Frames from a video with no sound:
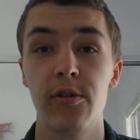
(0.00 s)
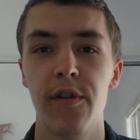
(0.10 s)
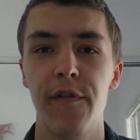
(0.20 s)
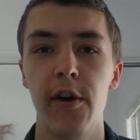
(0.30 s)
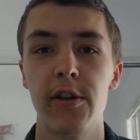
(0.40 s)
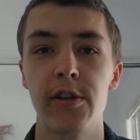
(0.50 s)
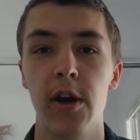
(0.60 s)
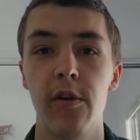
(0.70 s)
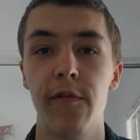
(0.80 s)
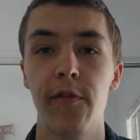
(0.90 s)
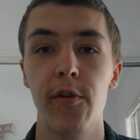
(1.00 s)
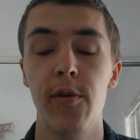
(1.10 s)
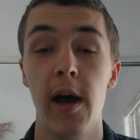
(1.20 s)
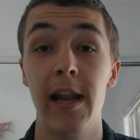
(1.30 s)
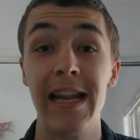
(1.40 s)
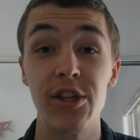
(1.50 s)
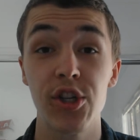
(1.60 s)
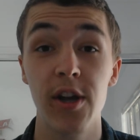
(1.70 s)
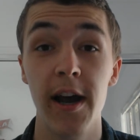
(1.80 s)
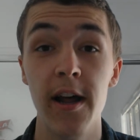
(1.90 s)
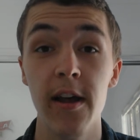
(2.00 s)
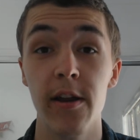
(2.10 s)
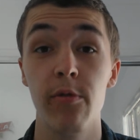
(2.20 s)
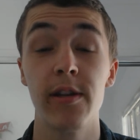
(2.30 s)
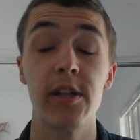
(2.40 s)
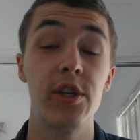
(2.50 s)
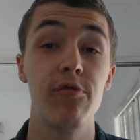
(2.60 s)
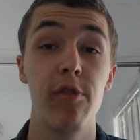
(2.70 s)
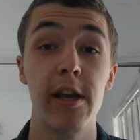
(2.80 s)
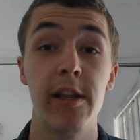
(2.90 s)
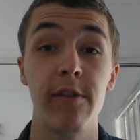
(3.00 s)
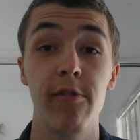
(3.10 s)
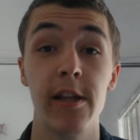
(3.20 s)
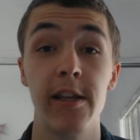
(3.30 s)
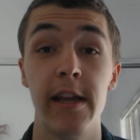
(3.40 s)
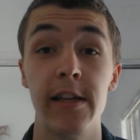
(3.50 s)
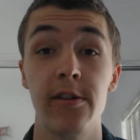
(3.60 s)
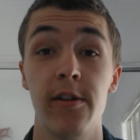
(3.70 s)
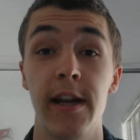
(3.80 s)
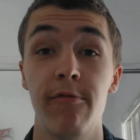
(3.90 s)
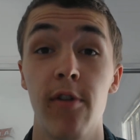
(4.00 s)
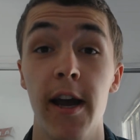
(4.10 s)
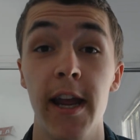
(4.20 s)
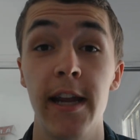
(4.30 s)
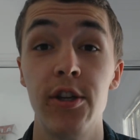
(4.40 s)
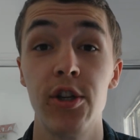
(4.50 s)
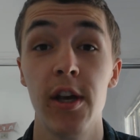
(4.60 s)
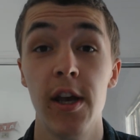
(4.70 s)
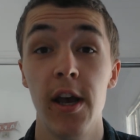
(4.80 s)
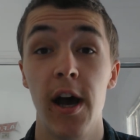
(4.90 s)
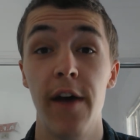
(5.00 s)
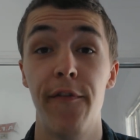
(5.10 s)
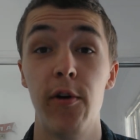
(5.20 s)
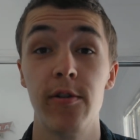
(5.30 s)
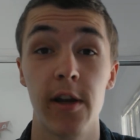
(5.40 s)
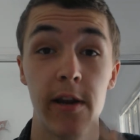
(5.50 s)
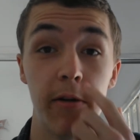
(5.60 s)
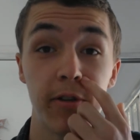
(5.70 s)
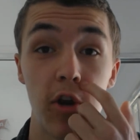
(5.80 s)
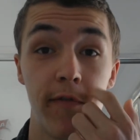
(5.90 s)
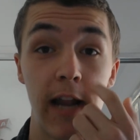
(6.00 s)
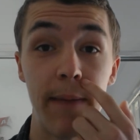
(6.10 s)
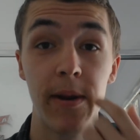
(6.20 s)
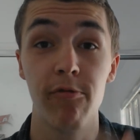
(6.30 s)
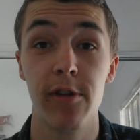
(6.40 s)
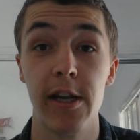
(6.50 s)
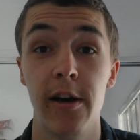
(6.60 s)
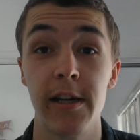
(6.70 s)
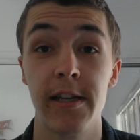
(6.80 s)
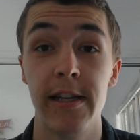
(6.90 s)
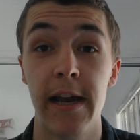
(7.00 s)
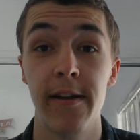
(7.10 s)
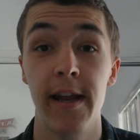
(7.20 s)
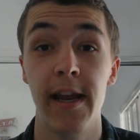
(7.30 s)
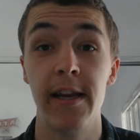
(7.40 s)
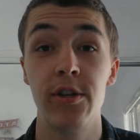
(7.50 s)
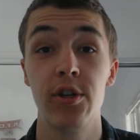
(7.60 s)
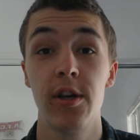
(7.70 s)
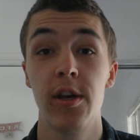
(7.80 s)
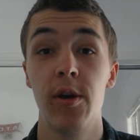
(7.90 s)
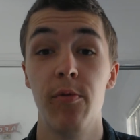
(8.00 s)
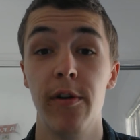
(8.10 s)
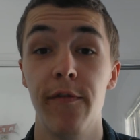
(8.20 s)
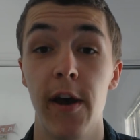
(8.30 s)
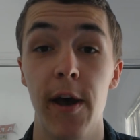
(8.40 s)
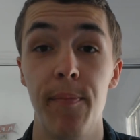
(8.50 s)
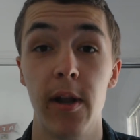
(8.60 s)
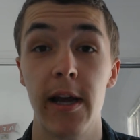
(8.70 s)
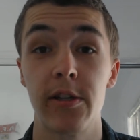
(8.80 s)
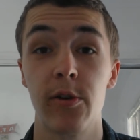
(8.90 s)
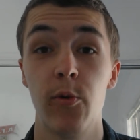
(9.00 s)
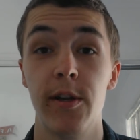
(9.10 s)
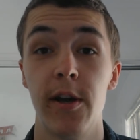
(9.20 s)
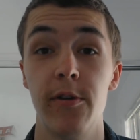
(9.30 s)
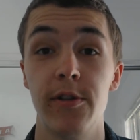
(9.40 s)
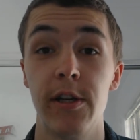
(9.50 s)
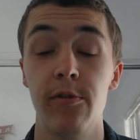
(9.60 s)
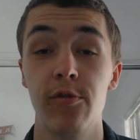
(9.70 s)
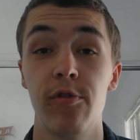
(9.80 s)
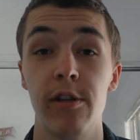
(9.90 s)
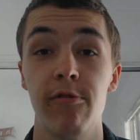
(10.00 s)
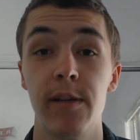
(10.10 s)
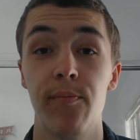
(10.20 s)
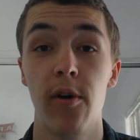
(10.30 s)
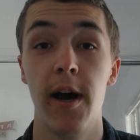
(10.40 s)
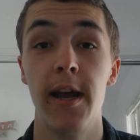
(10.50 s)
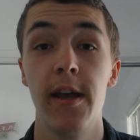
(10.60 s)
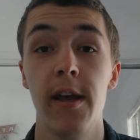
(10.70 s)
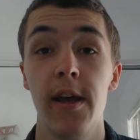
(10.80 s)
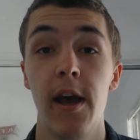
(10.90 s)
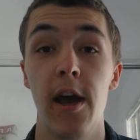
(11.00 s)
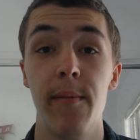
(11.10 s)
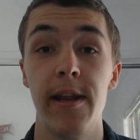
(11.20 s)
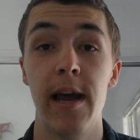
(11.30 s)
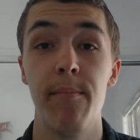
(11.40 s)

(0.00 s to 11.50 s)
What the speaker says: first goal through Lichtsteiner. He was actually really decent on that right edge. I thought as though he was overlapping really nicely down that edge with the likes of Guendouzi, who was really bright in that